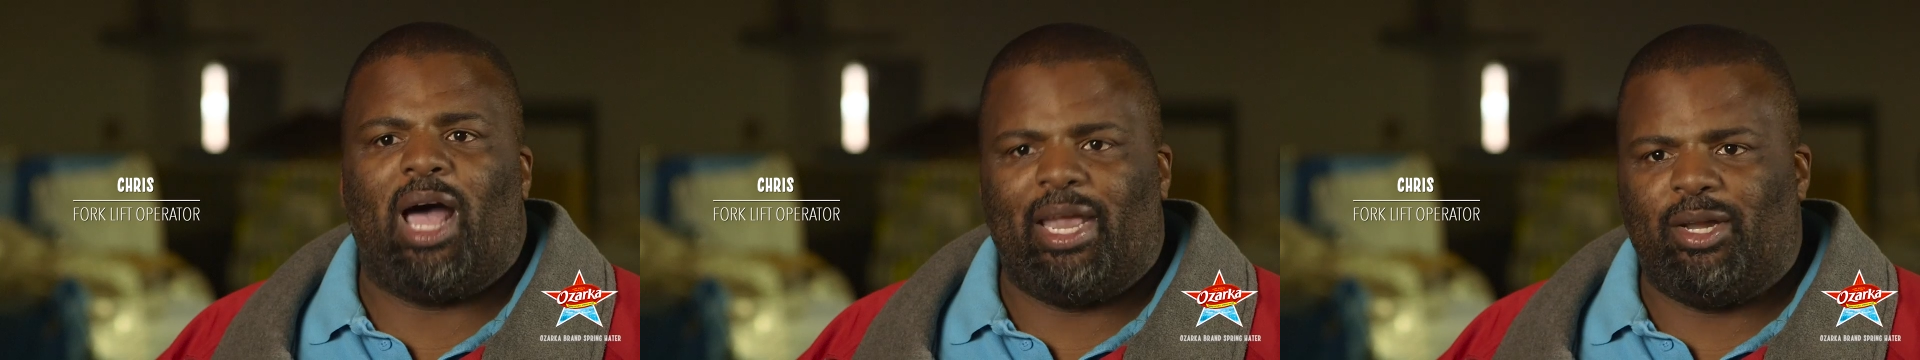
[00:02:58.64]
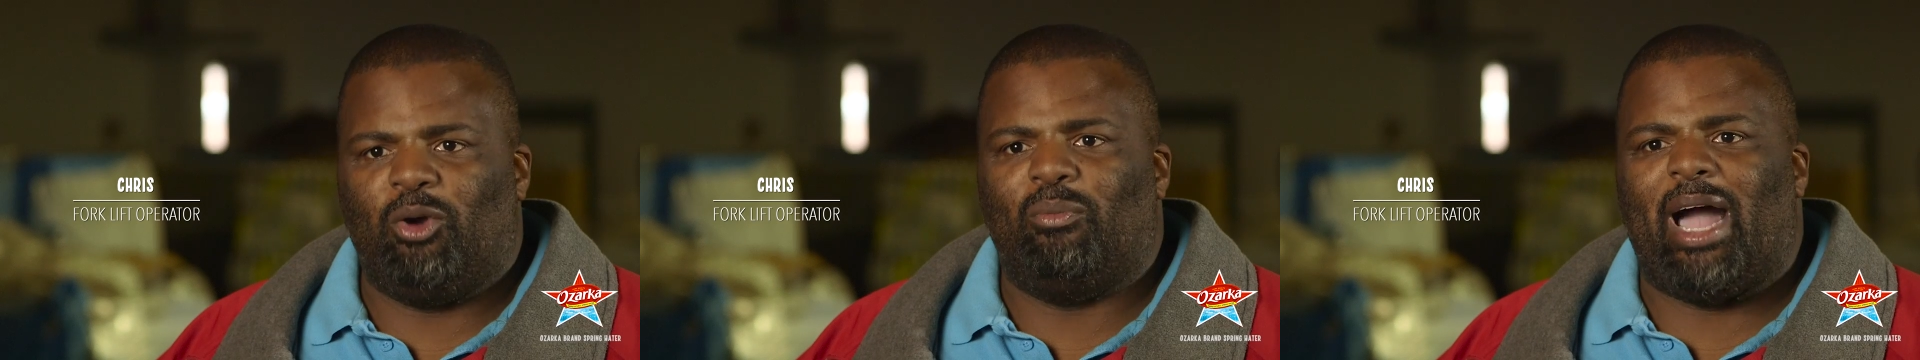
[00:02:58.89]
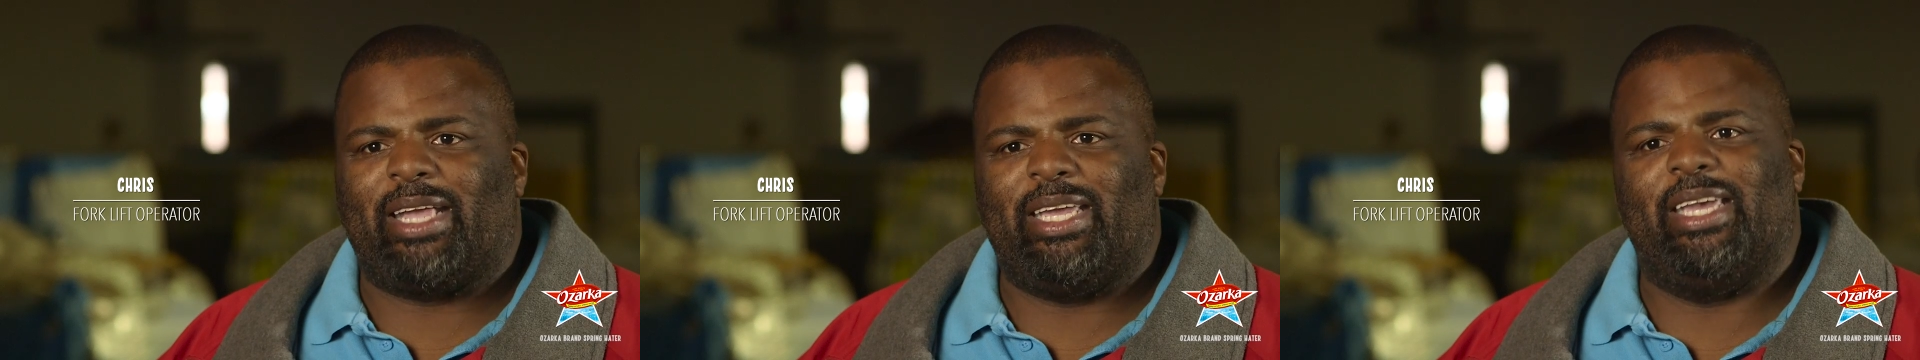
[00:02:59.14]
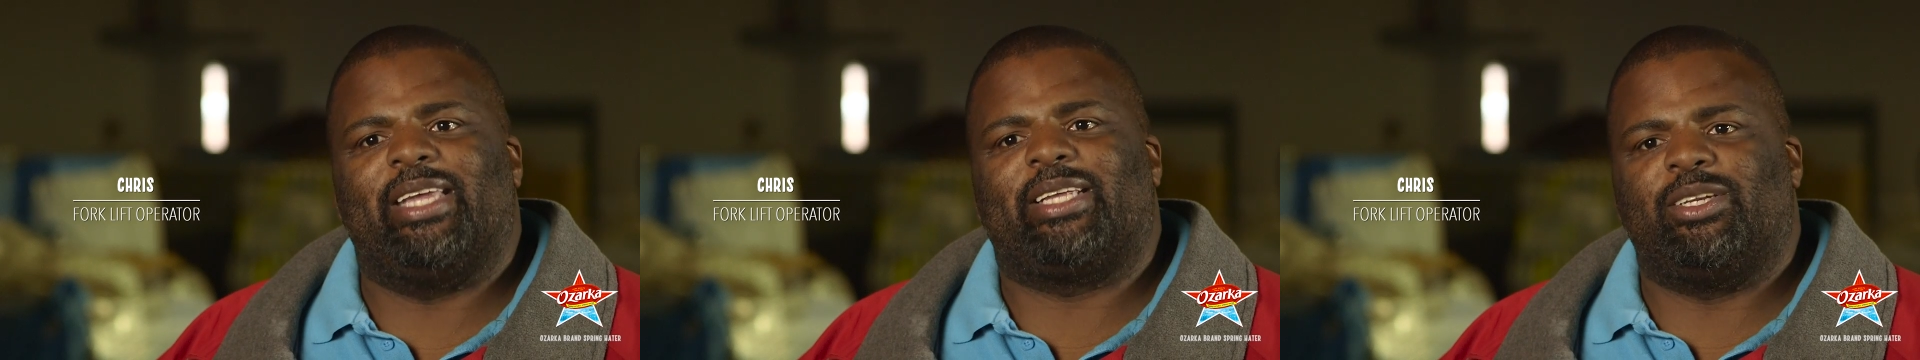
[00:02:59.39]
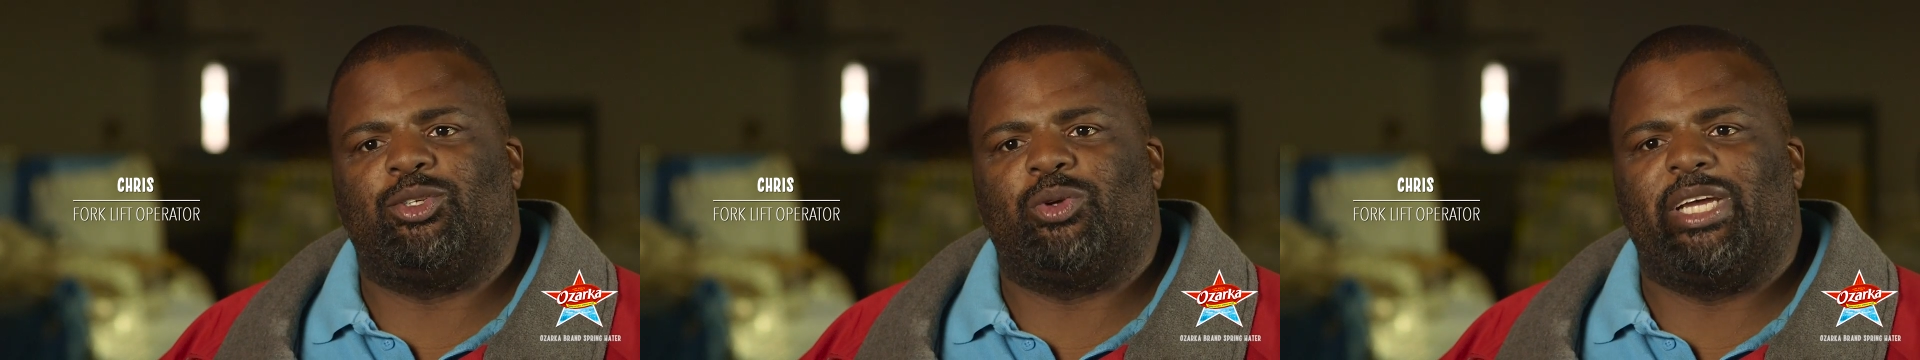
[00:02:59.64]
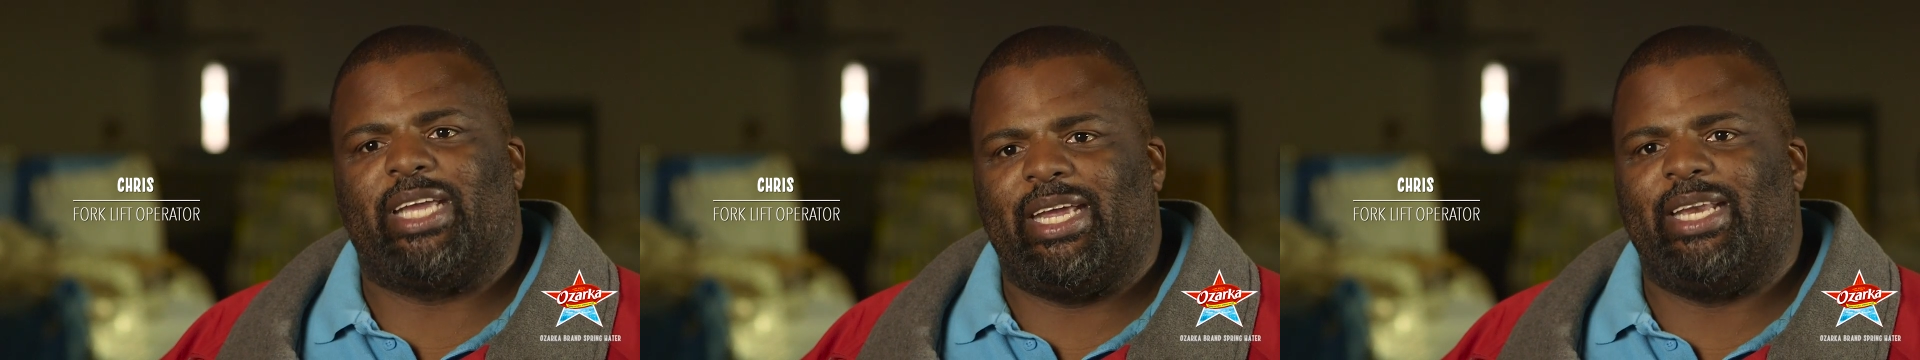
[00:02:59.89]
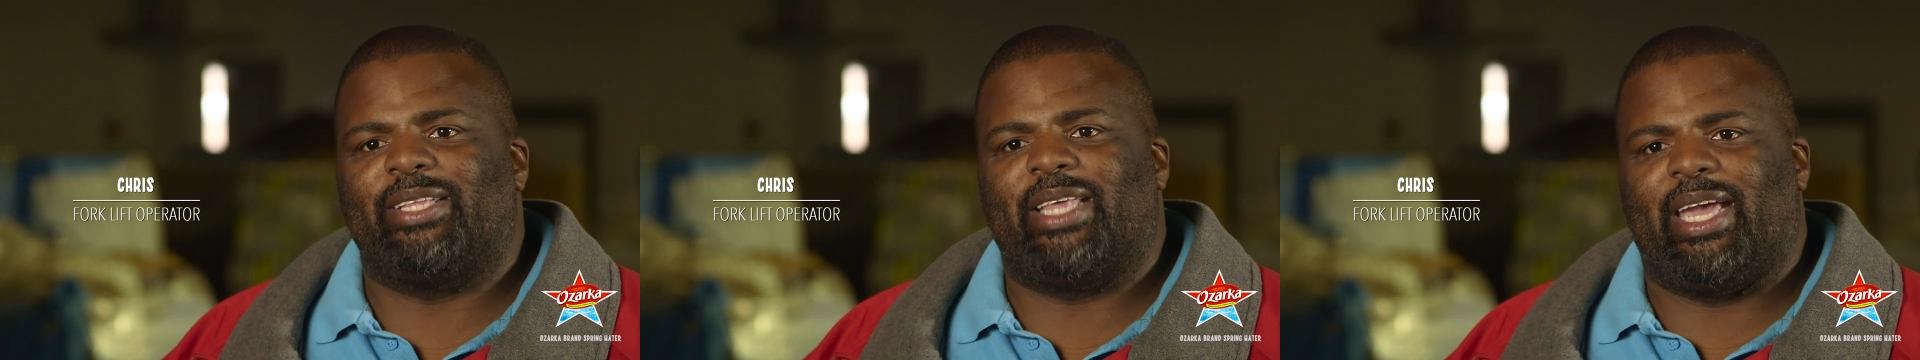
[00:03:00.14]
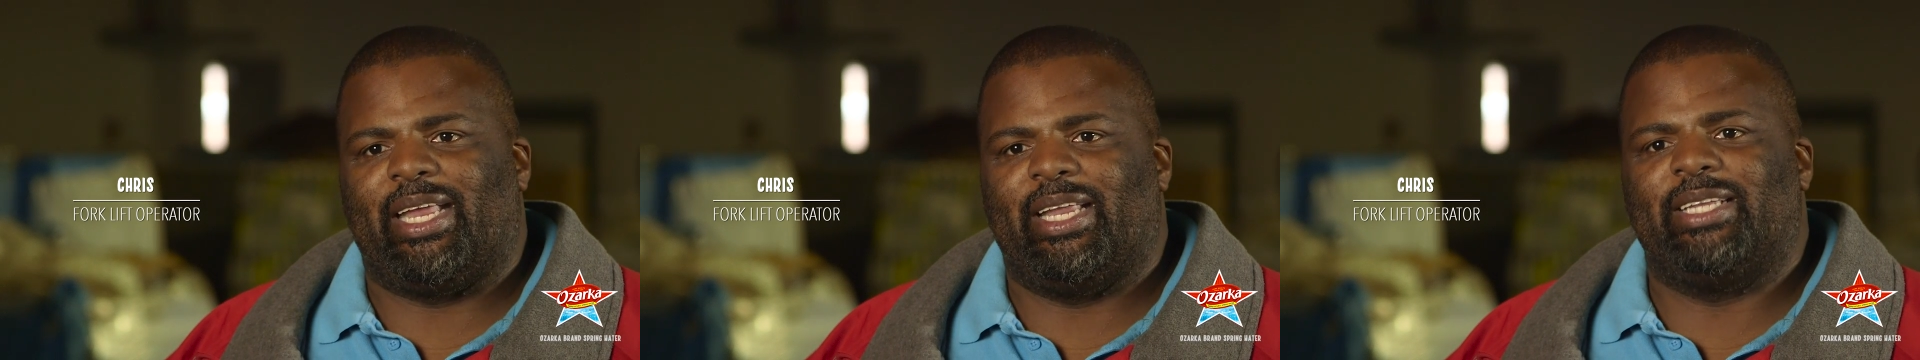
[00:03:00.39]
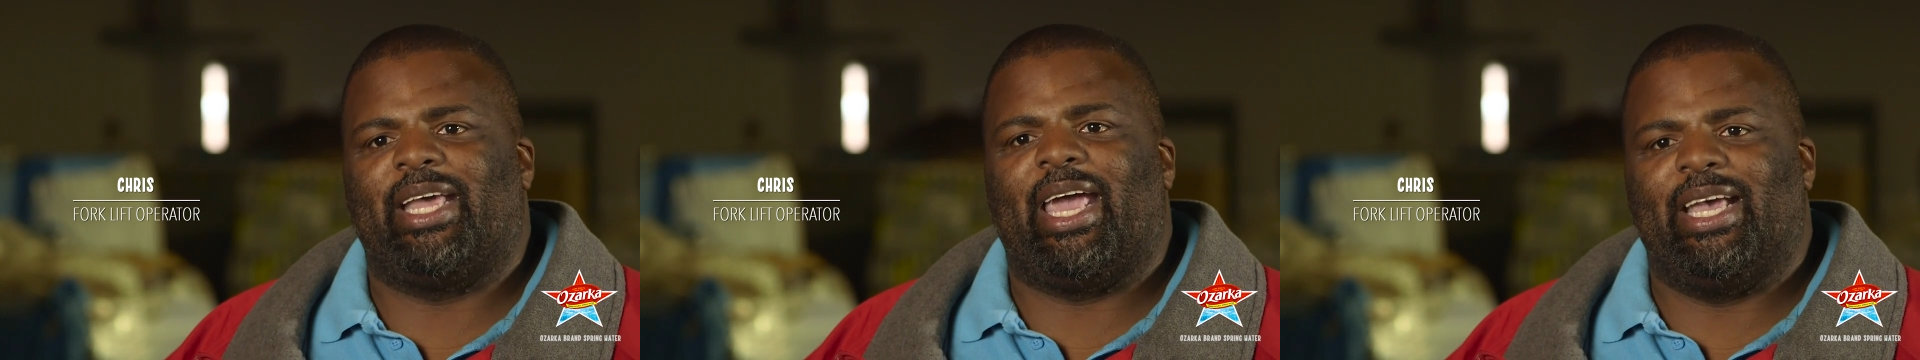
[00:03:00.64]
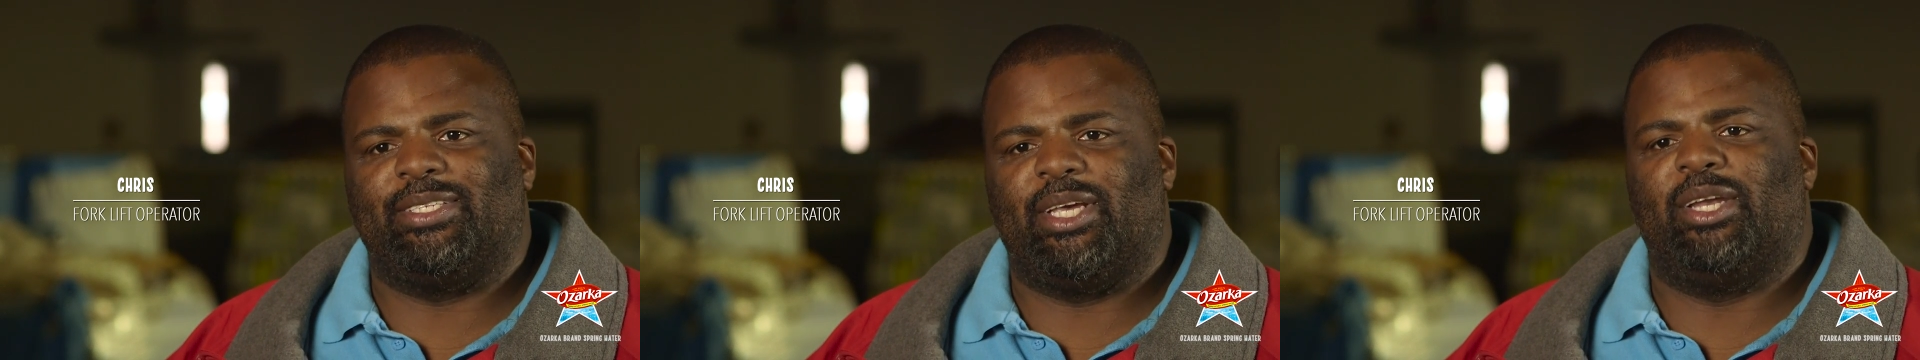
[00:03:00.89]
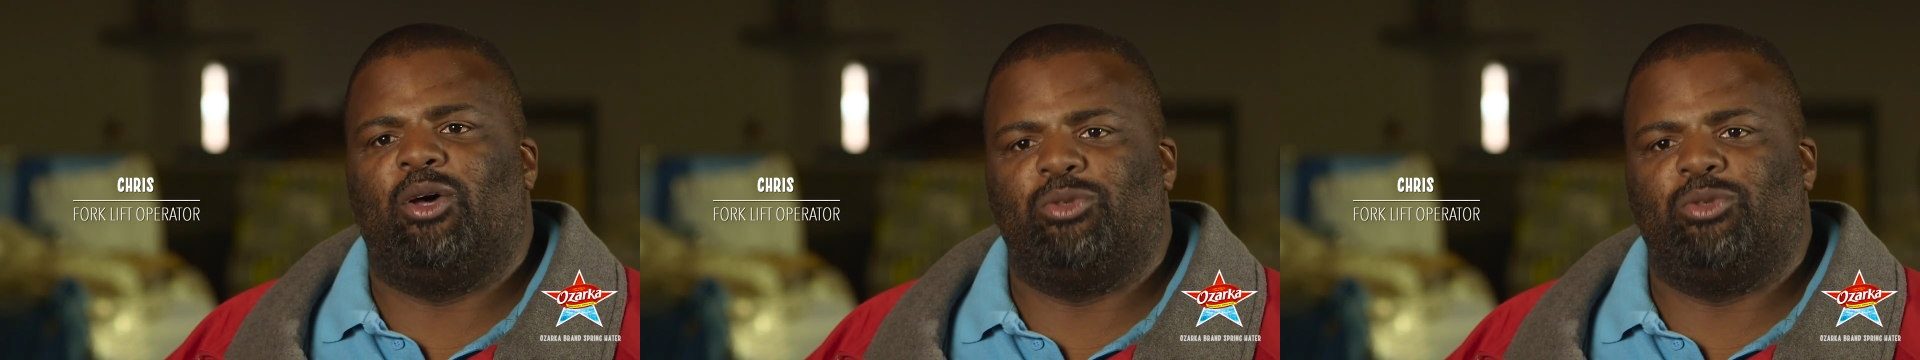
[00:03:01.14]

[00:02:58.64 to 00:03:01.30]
I know my kid can drink anything that has an